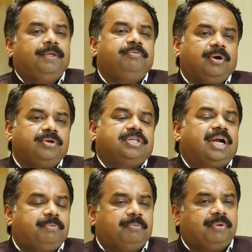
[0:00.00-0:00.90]
if you have to
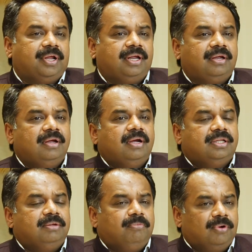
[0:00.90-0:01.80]
start preparing,
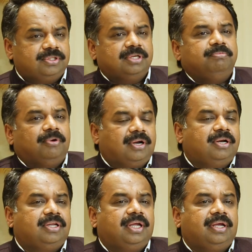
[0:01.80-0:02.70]
the most
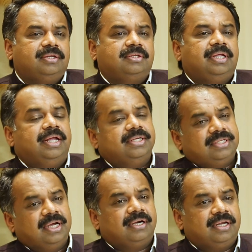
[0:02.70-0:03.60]
important thing is the
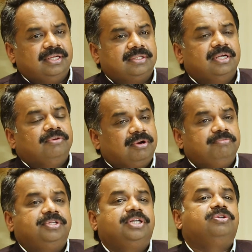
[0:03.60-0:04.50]
NCERTs
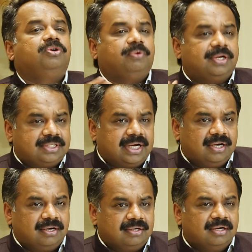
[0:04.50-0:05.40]
from 6th to 12th
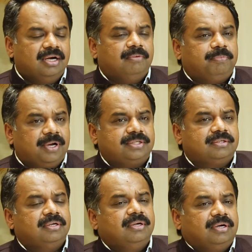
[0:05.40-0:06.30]
standard
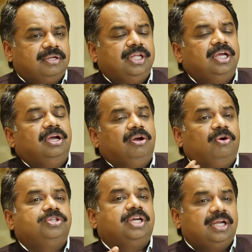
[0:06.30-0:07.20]
plus the
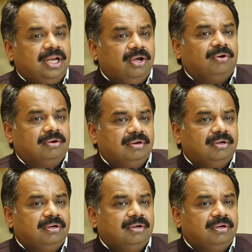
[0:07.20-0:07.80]
Gocheng Liang.